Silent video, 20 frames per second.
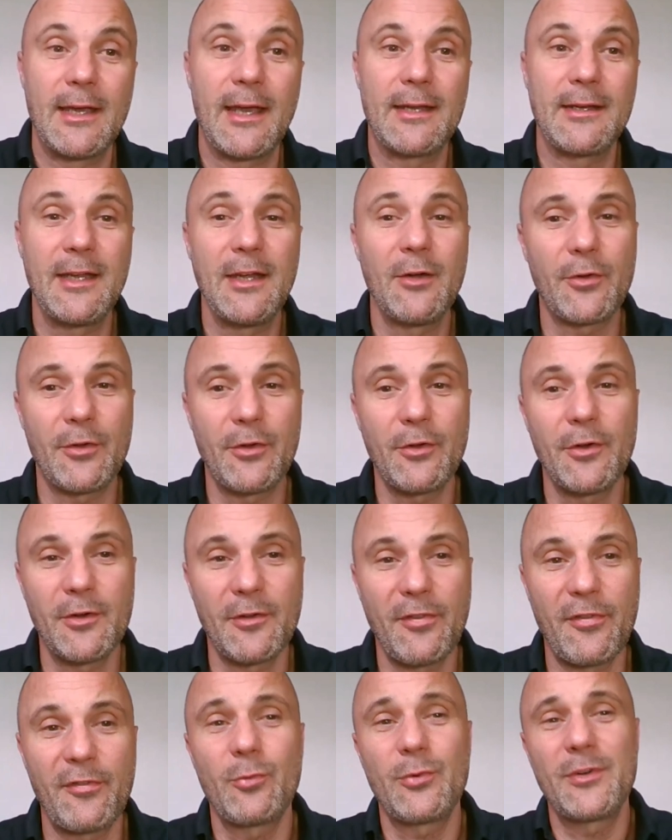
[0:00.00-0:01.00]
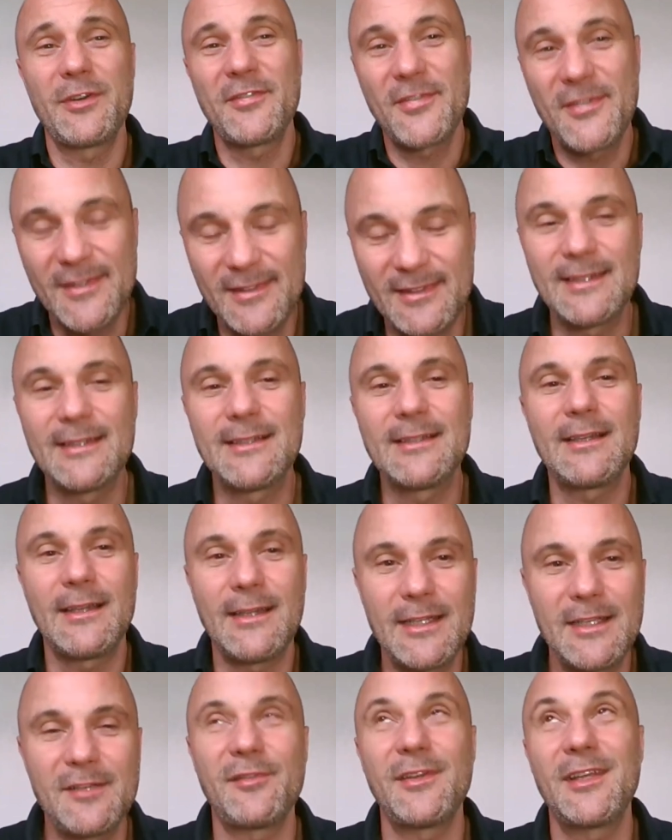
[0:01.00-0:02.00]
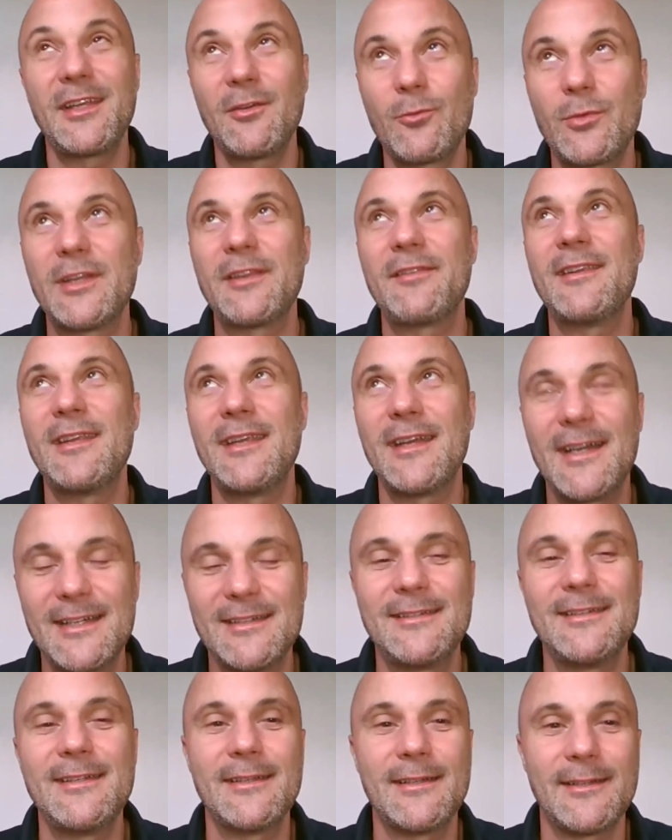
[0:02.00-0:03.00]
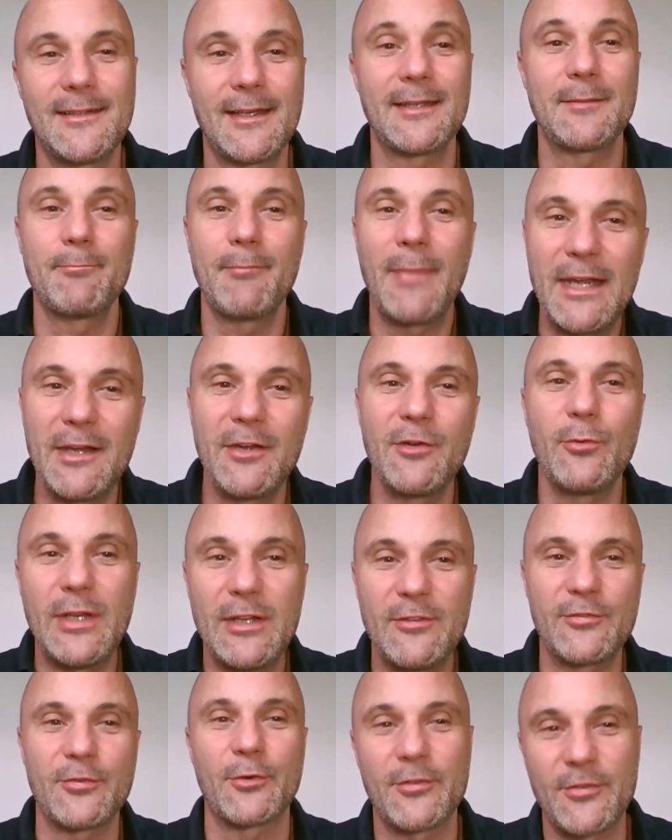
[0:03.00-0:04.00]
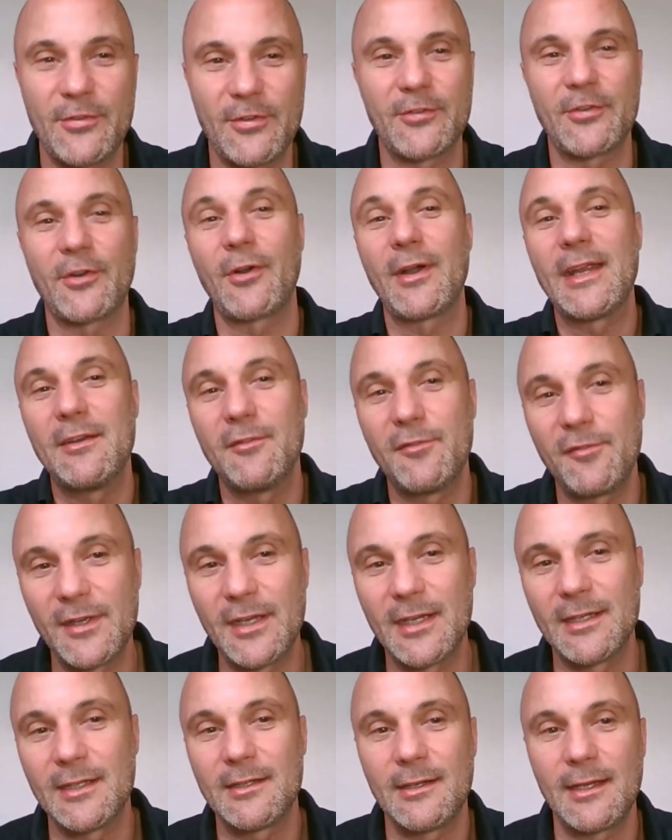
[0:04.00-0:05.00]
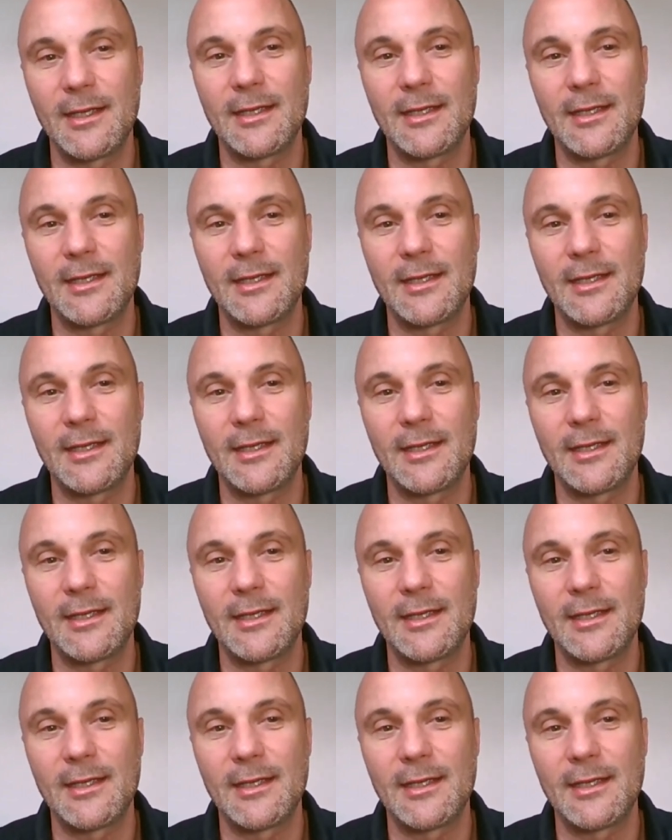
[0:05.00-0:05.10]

And here on Earth, we're still living with the idea that many resources are infinite,